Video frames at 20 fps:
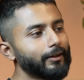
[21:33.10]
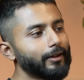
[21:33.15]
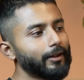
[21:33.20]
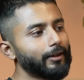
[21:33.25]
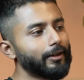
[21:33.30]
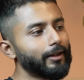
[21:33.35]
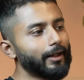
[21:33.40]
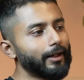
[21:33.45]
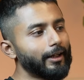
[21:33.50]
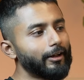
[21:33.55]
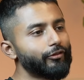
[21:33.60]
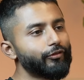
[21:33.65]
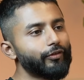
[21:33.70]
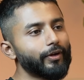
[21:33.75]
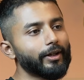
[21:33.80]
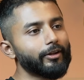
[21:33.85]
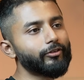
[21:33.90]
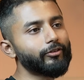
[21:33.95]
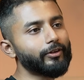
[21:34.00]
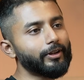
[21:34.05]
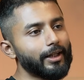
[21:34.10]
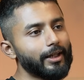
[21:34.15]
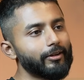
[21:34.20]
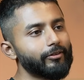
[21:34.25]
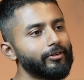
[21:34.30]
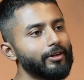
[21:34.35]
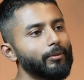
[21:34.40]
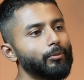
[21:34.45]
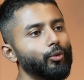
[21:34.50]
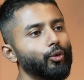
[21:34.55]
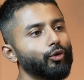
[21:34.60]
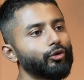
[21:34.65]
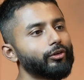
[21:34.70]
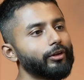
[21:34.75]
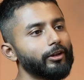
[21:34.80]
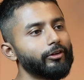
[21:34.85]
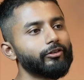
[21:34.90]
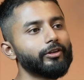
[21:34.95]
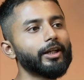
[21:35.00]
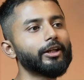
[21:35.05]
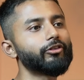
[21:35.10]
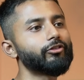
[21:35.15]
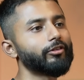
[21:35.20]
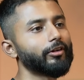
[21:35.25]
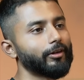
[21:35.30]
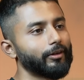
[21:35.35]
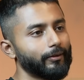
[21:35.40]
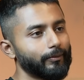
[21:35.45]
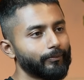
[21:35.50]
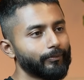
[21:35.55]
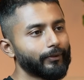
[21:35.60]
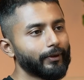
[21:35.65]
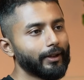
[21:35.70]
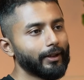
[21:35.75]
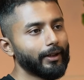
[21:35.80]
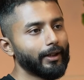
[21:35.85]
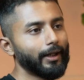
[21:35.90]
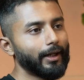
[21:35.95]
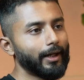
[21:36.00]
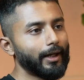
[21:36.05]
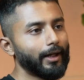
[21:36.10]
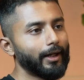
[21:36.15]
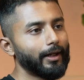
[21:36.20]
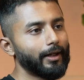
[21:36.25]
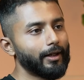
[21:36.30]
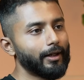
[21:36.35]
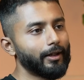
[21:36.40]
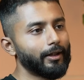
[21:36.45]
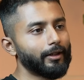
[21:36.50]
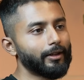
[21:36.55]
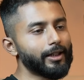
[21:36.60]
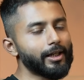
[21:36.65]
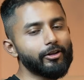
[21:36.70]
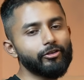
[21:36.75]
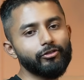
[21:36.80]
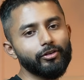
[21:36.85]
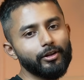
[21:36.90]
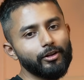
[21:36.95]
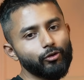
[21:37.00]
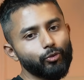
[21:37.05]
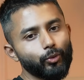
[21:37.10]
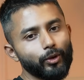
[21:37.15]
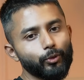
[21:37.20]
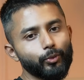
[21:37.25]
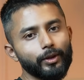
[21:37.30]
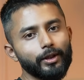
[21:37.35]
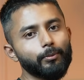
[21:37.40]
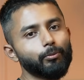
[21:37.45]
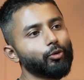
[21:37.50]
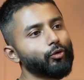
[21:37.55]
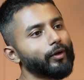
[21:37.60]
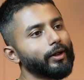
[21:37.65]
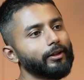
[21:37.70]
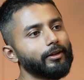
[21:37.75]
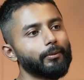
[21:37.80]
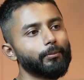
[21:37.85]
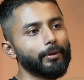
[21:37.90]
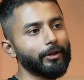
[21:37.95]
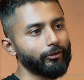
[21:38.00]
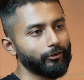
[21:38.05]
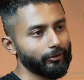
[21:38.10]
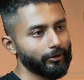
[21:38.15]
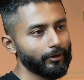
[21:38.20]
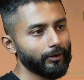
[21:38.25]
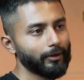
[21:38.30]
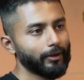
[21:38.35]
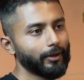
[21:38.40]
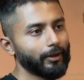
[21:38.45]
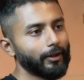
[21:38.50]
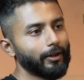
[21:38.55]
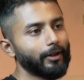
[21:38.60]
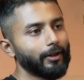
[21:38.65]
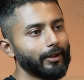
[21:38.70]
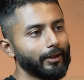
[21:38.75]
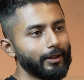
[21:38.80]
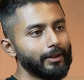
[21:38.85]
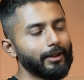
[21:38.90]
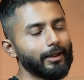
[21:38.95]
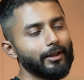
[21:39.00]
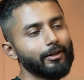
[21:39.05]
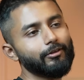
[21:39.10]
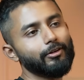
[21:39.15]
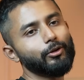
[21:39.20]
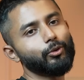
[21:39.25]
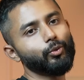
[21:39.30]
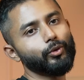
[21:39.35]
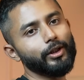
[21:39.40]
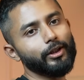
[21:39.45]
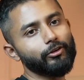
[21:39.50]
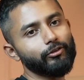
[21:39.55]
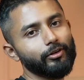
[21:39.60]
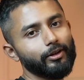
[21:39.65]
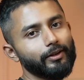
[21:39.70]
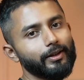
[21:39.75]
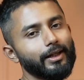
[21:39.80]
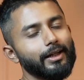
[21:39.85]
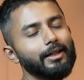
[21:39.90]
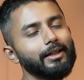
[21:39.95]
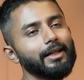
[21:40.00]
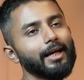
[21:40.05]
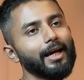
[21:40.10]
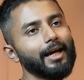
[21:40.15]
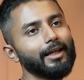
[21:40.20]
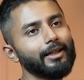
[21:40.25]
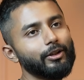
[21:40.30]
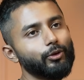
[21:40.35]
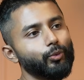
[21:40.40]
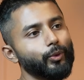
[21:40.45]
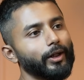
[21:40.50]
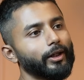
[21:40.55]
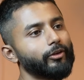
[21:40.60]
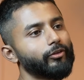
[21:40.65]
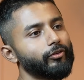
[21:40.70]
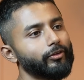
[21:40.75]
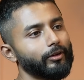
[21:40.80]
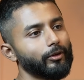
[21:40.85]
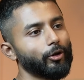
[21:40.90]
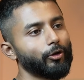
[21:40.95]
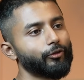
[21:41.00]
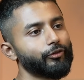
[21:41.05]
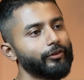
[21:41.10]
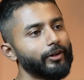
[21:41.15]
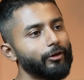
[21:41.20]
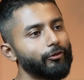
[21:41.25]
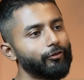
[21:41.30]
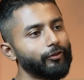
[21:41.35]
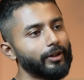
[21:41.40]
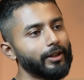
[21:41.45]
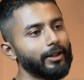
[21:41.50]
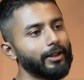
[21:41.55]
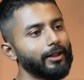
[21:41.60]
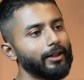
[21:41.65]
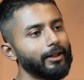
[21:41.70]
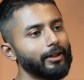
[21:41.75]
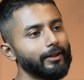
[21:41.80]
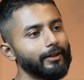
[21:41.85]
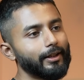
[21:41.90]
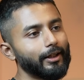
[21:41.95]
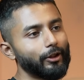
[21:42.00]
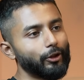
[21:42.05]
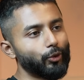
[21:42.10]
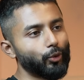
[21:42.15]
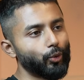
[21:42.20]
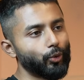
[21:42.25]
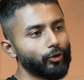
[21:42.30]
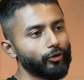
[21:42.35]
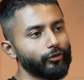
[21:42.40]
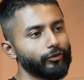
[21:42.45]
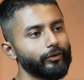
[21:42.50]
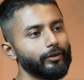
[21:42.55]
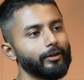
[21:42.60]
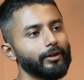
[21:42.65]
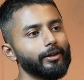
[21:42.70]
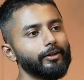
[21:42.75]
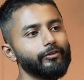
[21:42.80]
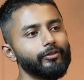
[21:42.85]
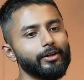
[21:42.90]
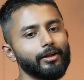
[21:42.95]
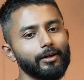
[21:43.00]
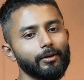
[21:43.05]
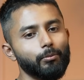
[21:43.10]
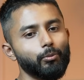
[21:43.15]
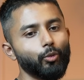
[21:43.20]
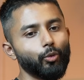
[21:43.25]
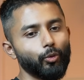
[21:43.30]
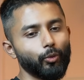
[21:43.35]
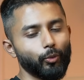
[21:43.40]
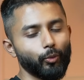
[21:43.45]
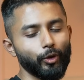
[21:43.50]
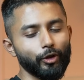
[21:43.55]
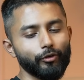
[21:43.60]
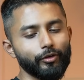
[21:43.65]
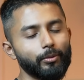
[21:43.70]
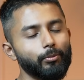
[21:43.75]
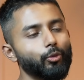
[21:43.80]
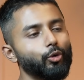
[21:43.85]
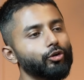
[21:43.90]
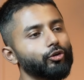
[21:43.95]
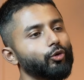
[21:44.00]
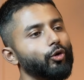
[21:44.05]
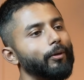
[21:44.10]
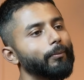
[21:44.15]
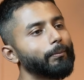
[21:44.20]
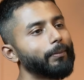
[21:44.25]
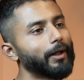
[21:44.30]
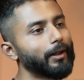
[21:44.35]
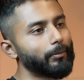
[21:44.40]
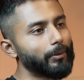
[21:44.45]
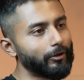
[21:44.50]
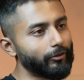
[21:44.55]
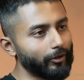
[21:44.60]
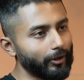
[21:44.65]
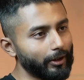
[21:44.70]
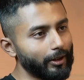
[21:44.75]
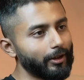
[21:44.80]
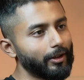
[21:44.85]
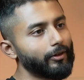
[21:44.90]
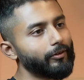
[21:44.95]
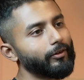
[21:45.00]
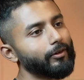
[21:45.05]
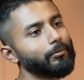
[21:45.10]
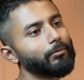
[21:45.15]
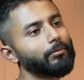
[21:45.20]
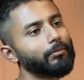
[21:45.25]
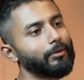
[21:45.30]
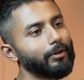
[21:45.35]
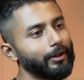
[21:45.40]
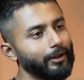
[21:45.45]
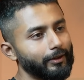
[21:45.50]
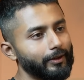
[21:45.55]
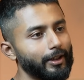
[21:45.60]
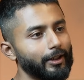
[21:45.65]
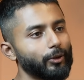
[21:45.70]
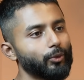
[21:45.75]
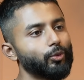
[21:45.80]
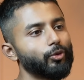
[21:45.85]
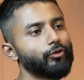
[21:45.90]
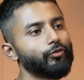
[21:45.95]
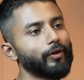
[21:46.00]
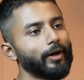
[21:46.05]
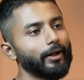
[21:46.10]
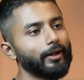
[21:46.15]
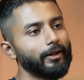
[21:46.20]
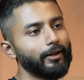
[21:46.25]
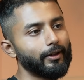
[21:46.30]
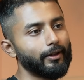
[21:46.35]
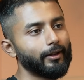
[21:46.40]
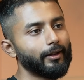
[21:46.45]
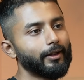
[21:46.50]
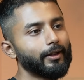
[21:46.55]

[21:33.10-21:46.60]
that affects taste the most is texture, and texture is what we can provide the best. In addition to texture, the entire UX of safety, the looks is one of the most compact mixer grinders like that you would find.